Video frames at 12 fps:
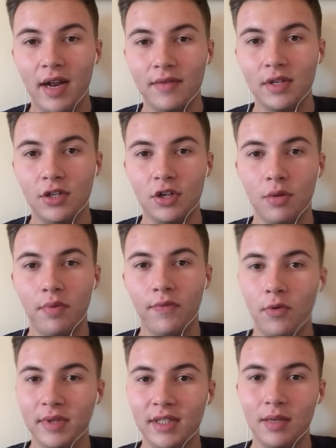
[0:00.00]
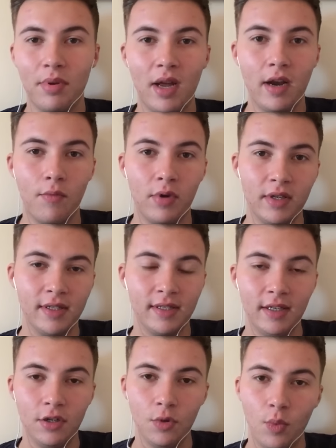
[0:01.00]
have such a good performance. He's a player that I wanted to
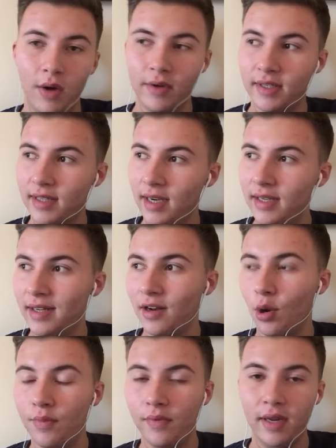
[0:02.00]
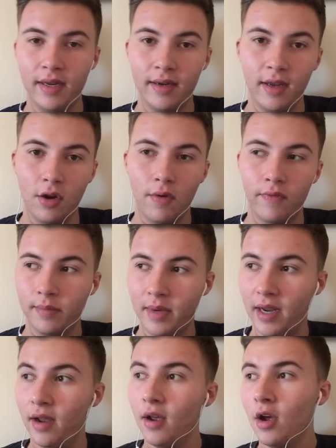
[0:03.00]
see do well this season, and hopefully he can kick on from
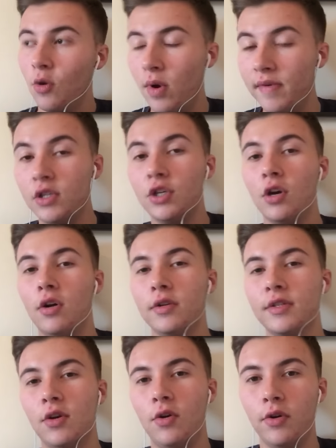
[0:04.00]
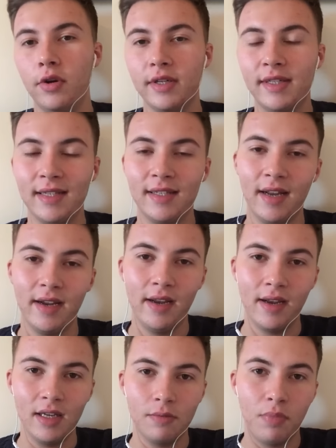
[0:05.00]
here with a chance on Saturday
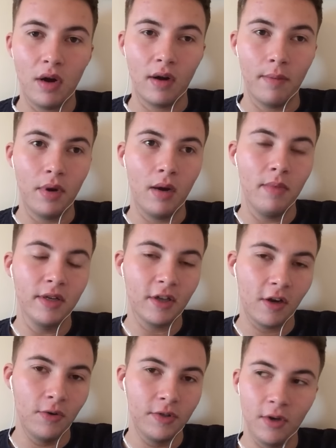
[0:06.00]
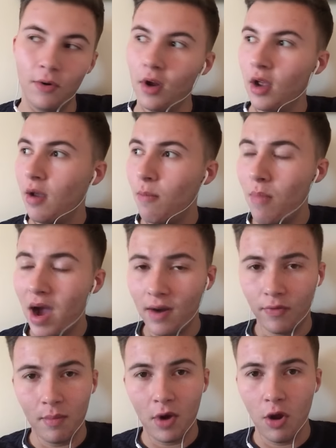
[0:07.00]
against Borough. But Mesut Ozil, man
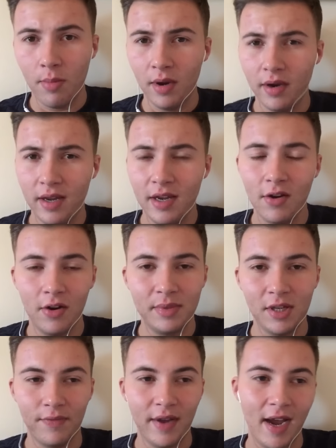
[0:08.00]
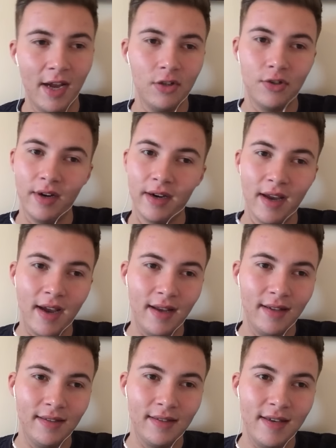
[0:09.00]
of the moment, he got himself a hat-trick,
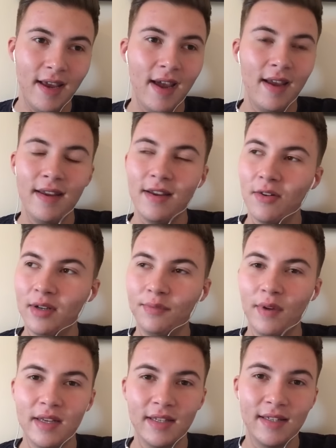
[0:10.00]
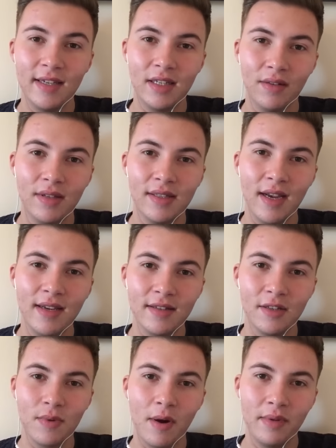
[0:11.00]
and yeah, he got his first assist of the season
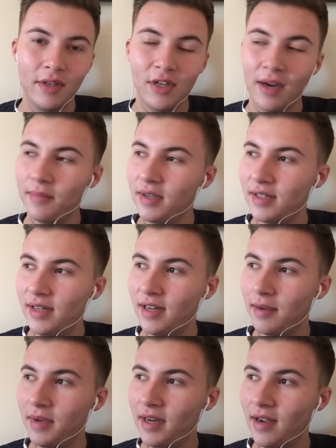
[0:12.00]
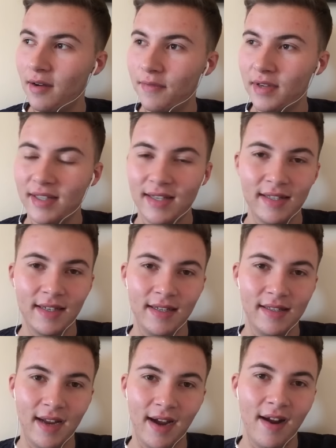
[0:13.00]
as well in the Champions League. I mean, how fantastic
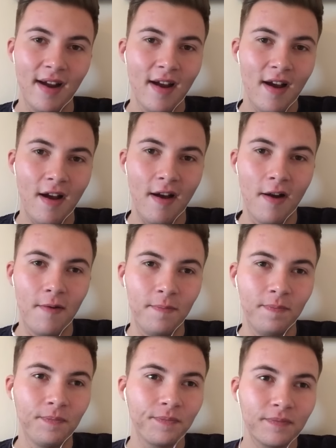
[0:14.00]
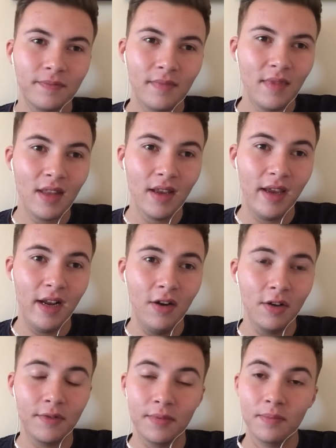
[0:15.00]
is that? He
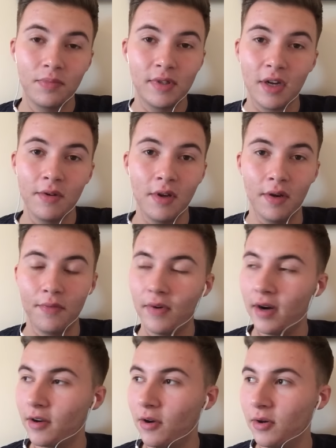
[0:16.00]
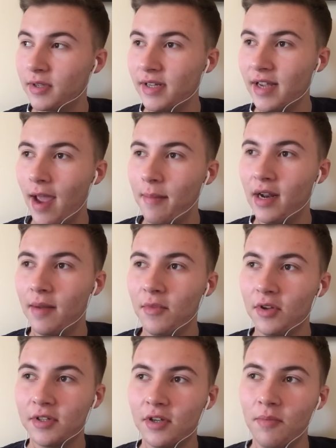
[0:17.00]
looked so good throughout the course of the game, and I'm
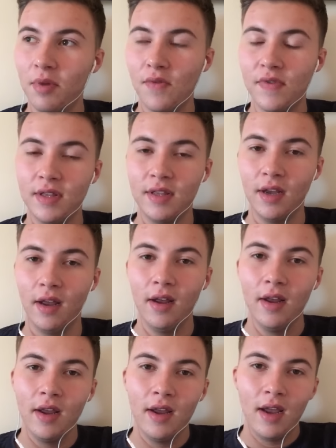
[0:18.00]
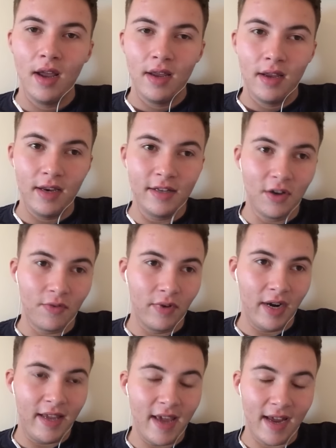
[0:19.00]
not too bothered that he's not
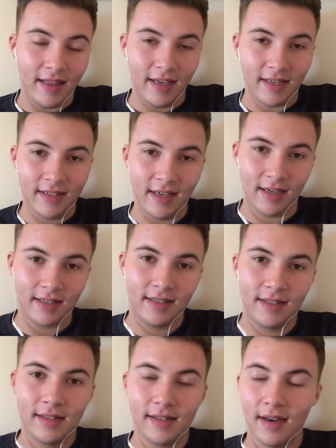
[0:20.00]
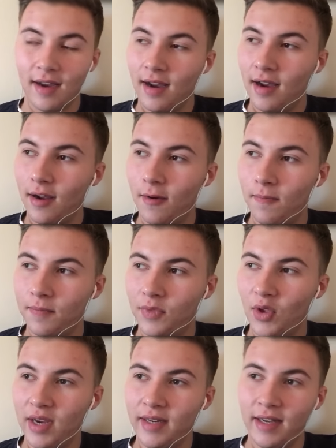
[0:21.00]
really getting the assists that
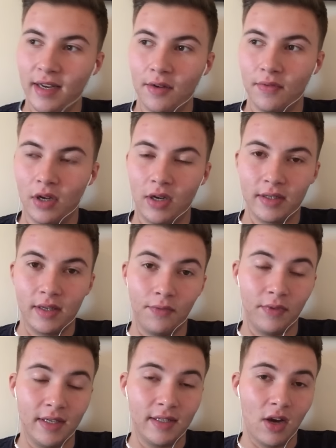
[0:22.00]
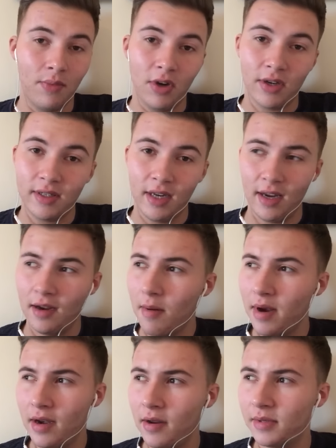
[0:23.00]
he did of this time last year.
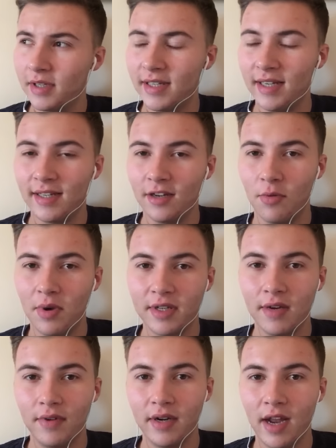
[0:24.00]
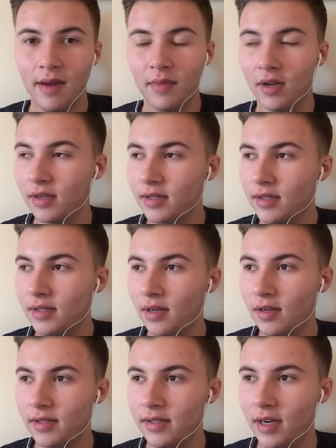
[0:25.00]
I mean, he was assisting almost every game
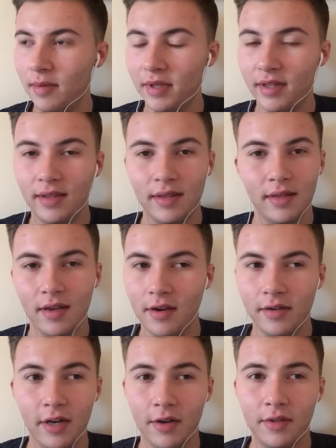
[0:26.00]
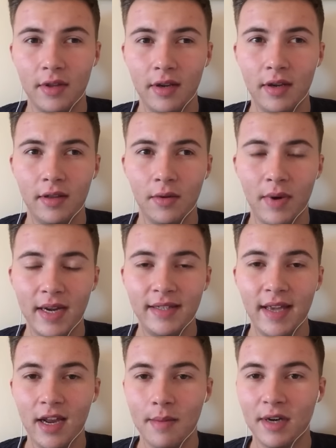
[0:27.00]
last year. But no, you know, the way he's
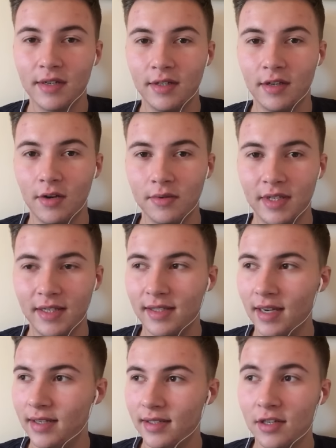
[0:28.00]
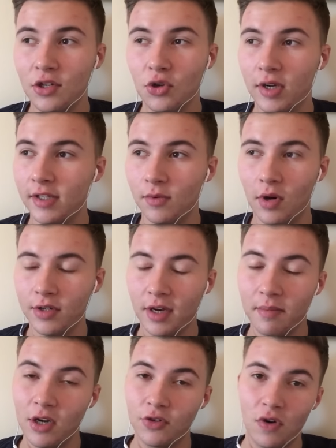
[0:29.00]
getting amongst the goals this season, it's a joy to watch.
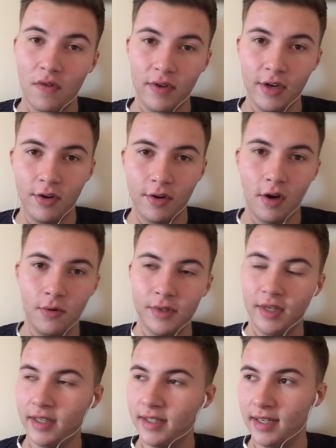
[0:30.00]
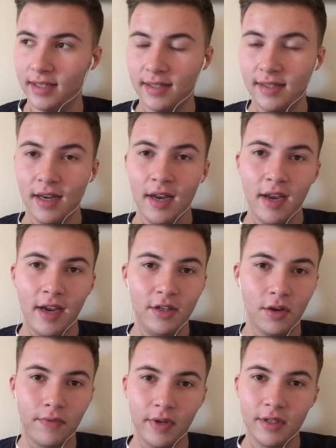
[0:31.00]
I'd much rather he got goals than assists. He's
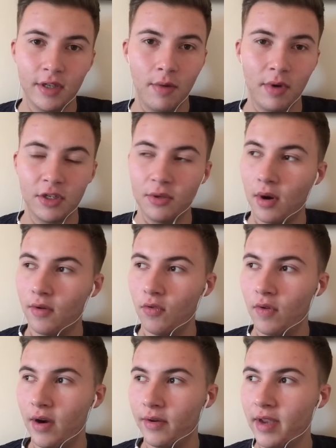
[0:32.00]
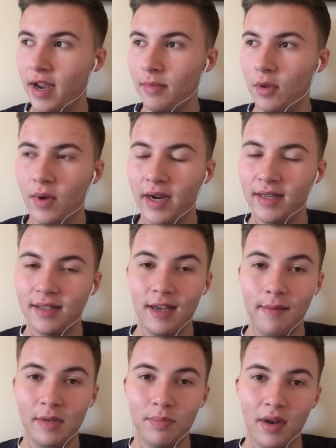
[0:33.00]
offering so much to our all-round game. The way this
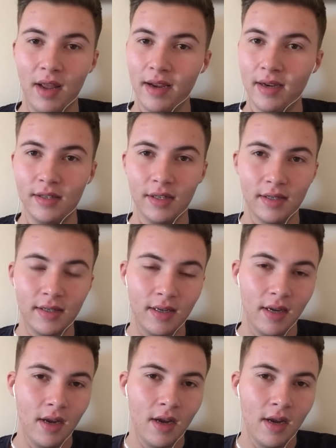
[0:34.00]
team is playing is just